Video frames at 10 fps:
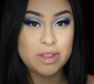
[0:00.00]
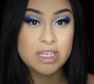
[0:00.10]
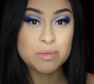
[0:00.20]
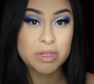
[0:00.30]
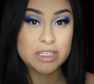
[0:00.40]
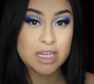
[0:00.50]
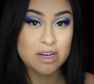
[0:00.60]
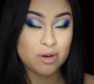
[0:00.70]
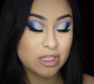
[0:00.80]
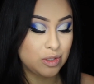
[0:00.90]
With this blush, I
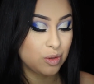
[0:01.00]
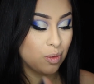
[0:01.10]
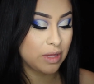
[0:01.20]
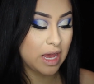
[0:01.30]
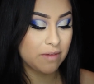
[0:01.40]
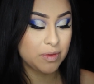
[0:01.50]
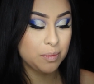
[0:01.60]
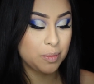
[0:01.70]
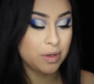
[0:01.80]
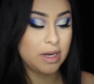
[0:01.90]
noticed you only have to
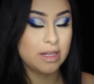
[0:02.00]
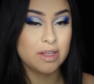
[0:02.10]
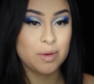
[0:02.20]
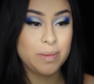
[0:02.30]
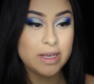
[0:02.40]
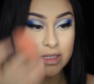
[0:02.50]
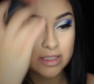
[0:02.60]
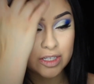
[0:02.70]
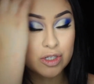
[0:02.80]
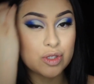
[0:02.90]
put a little because
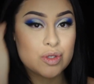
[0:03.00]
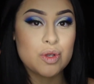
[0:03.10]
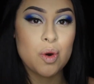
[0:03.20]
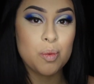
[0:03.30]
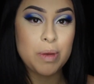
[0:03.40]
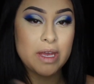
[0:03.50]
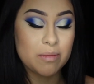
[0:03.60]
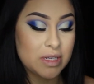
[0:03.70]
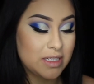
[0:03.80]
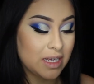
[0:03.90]
they're so
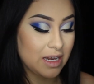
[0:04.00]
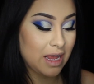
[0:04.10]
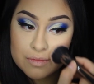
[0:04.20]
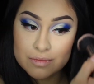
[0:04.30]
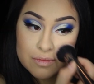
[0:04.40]
pigmented.